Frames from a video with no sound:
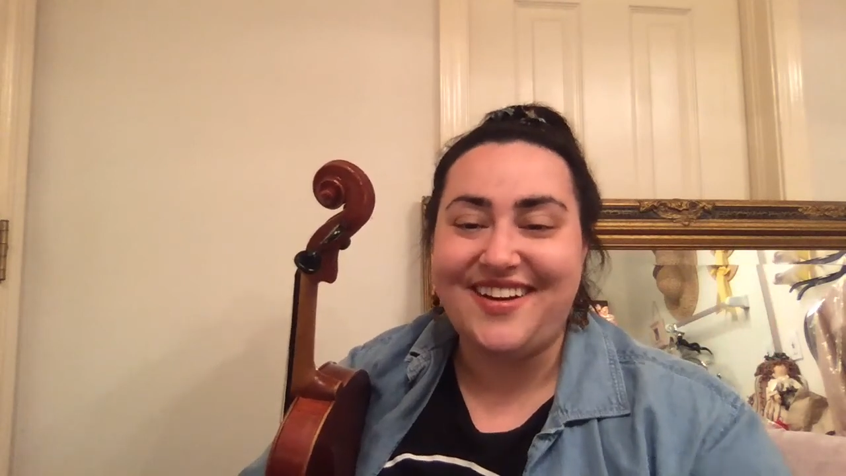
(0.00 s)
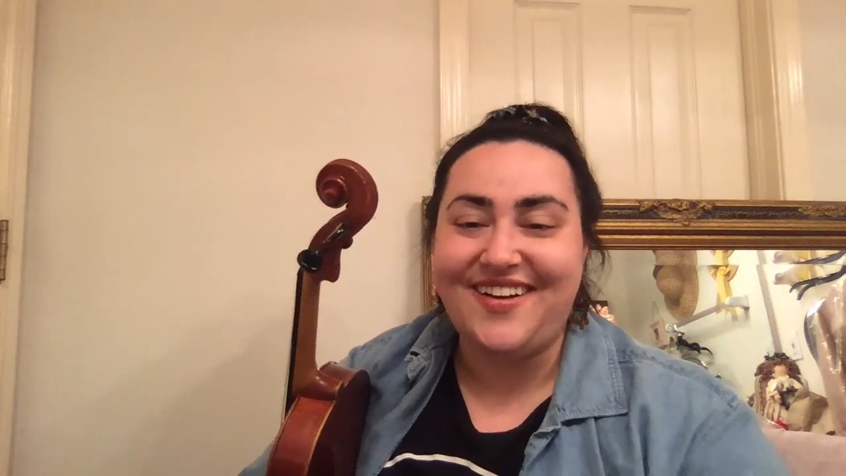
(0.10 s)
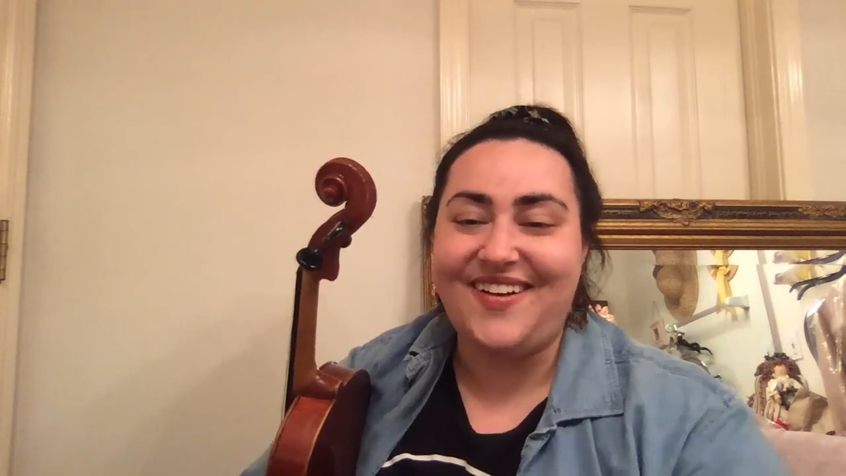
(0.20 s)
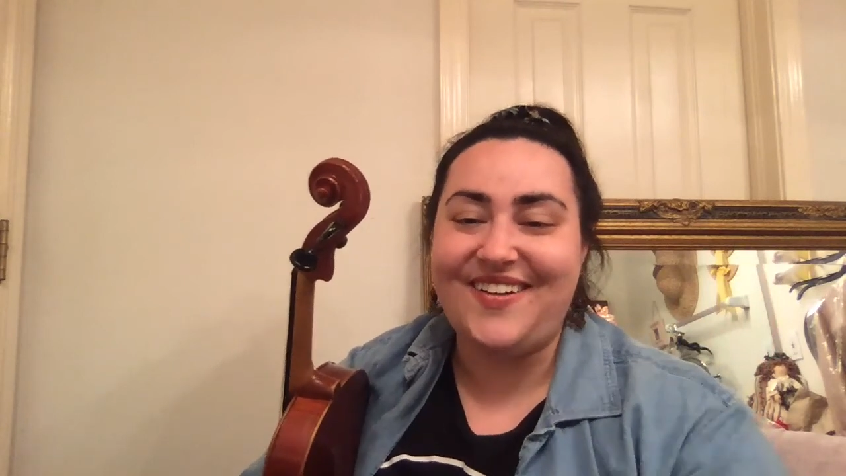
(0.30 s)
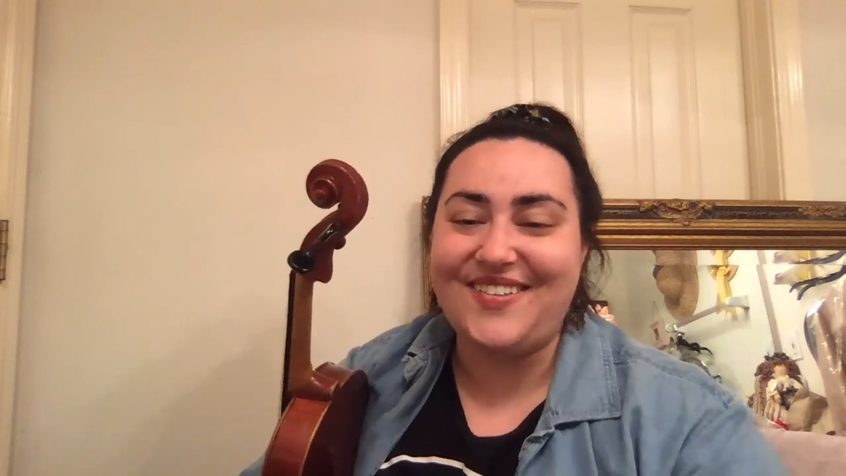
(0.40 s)

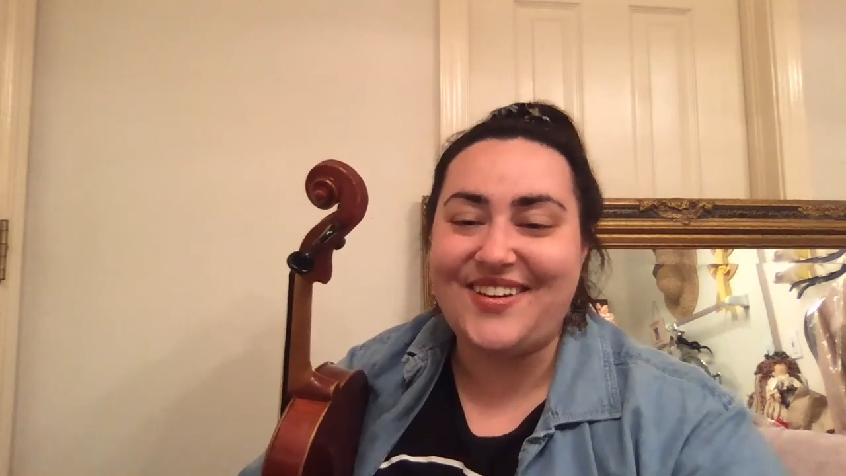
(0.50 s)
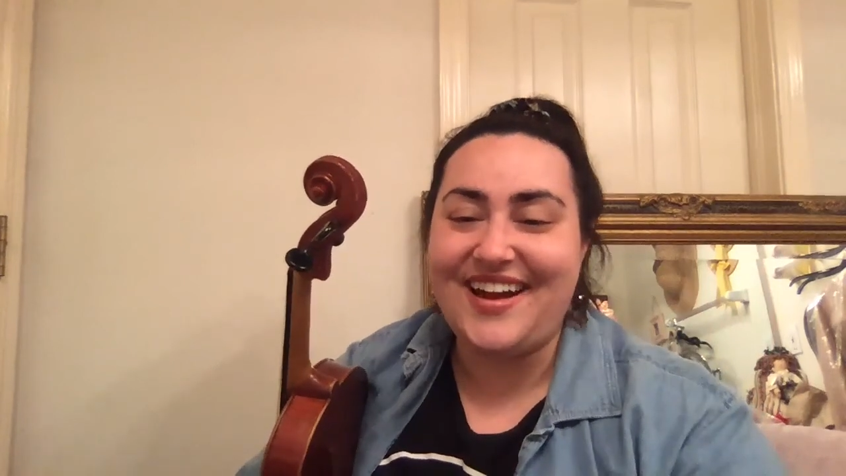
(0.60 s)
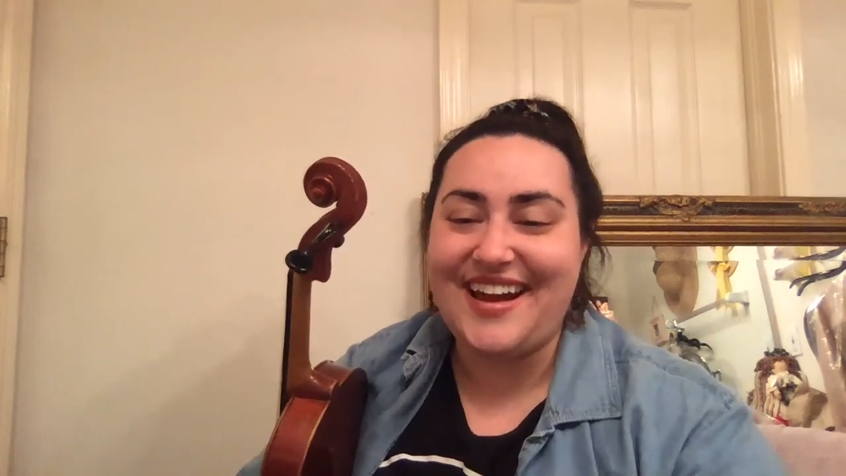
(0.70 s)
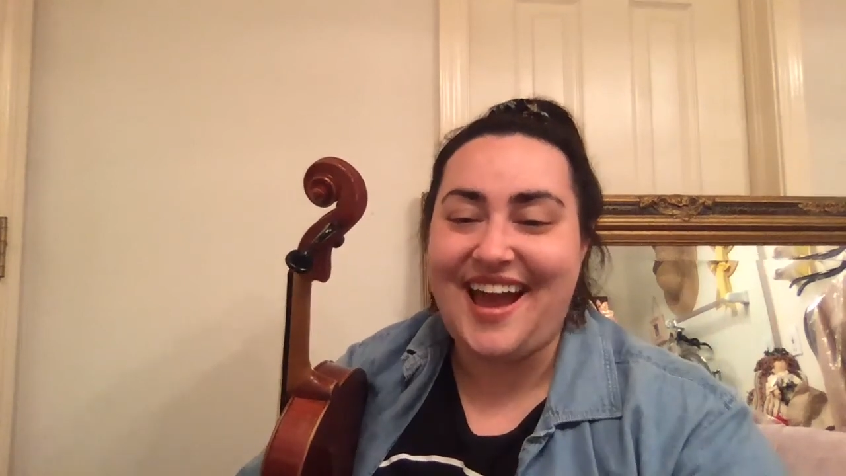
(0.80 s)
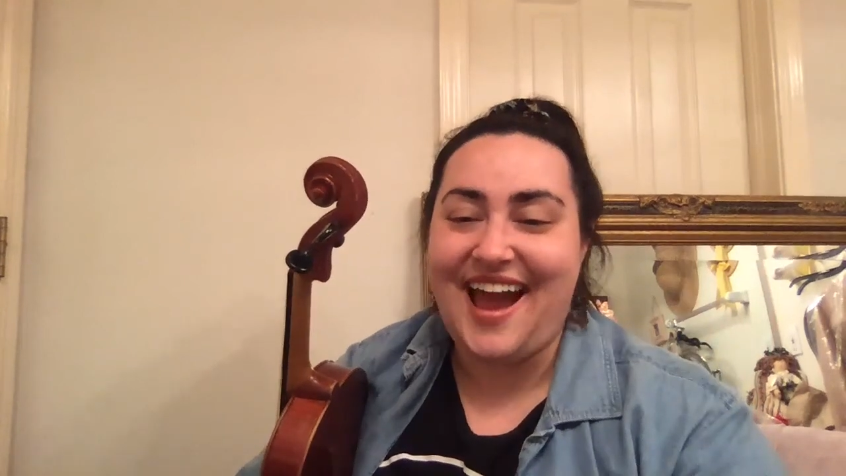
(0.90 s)
All
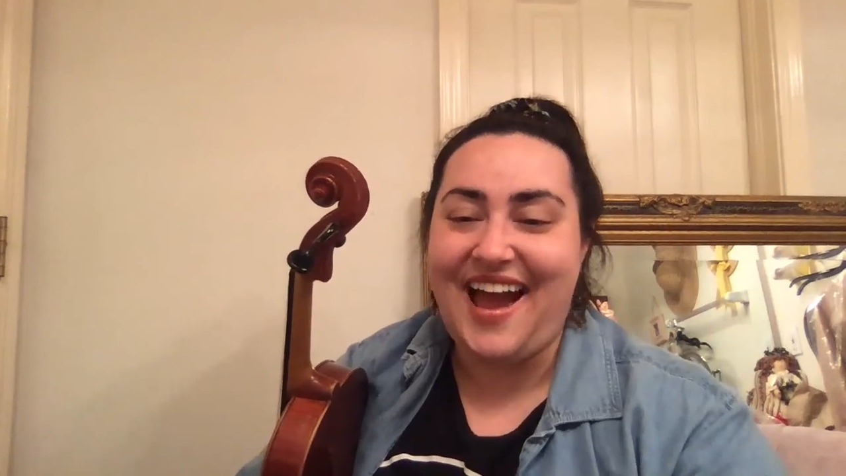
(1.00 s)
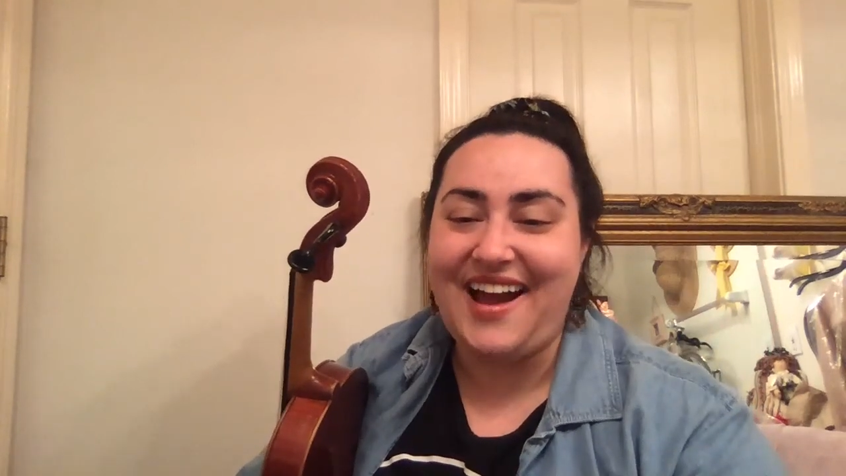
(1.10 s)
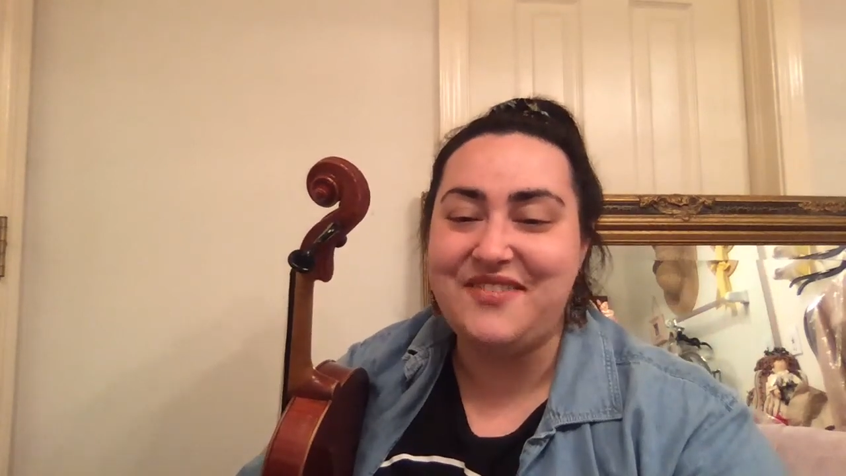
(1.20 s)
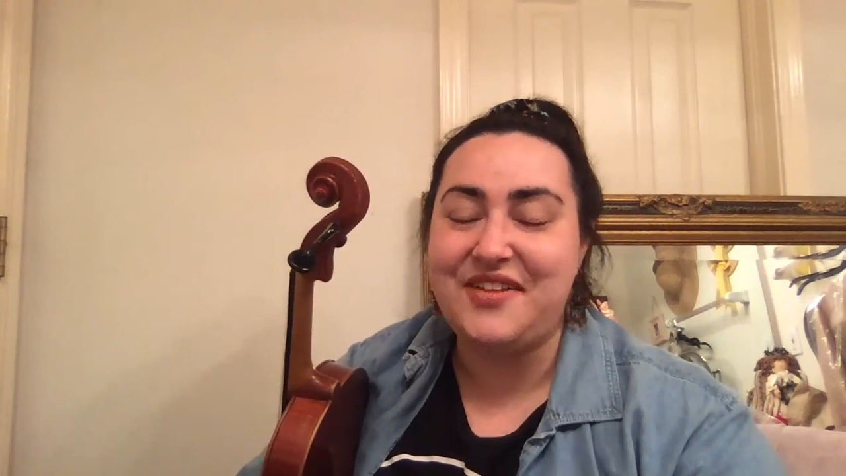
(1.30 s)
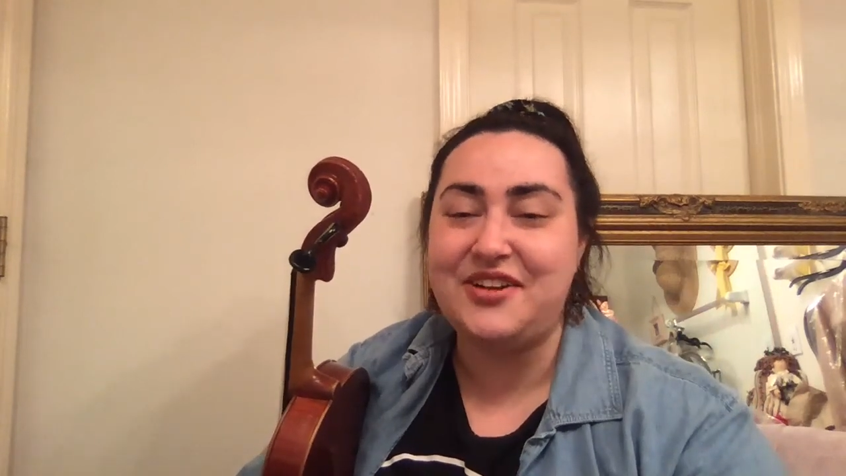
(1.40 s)
right,
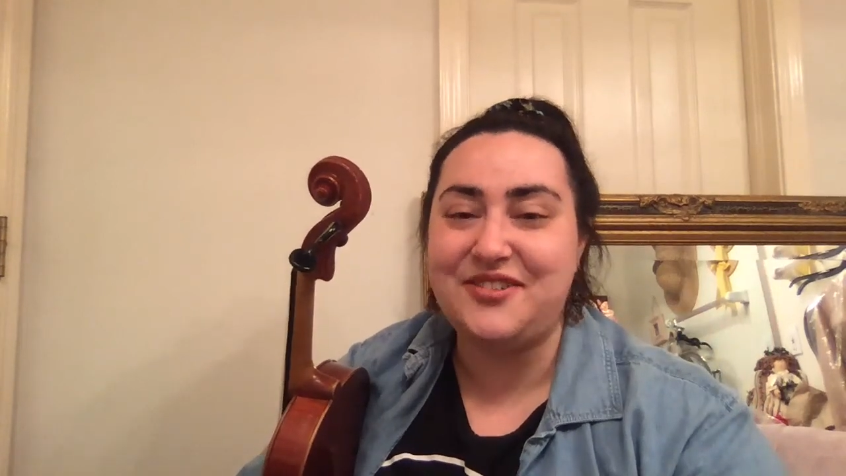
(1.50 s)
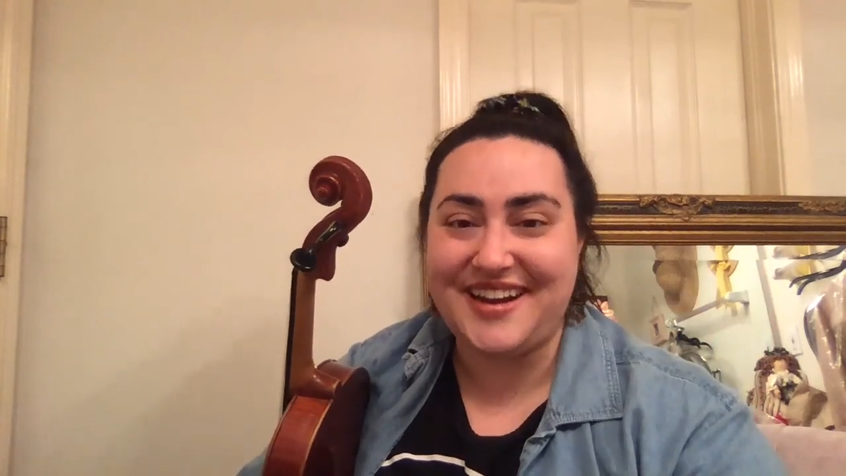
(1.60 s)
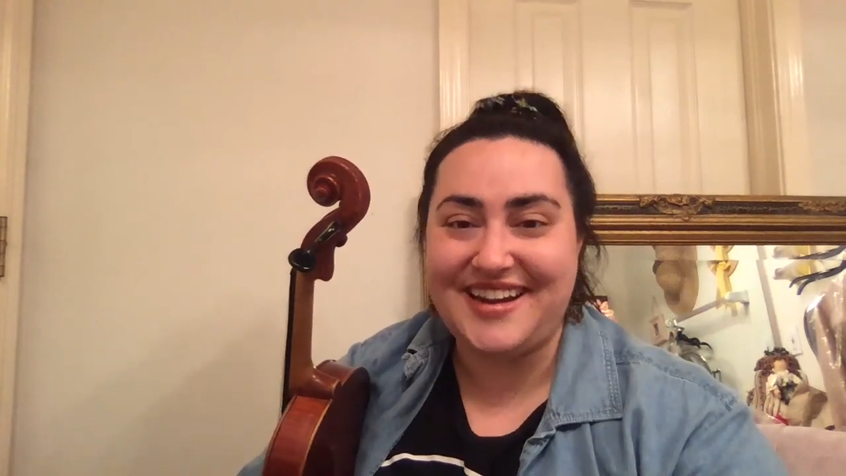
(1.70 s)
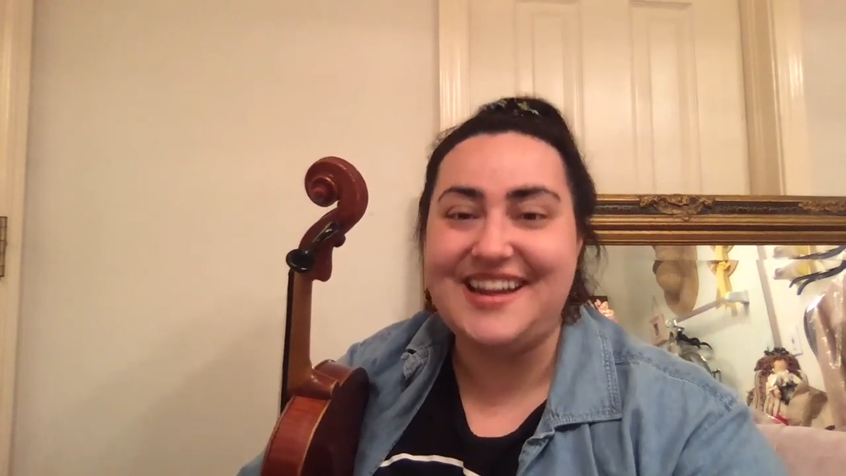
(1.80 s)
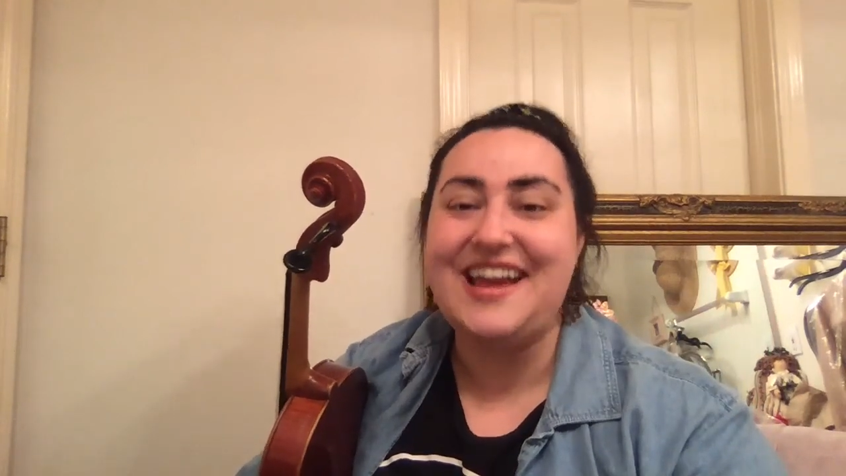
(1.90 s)
have a great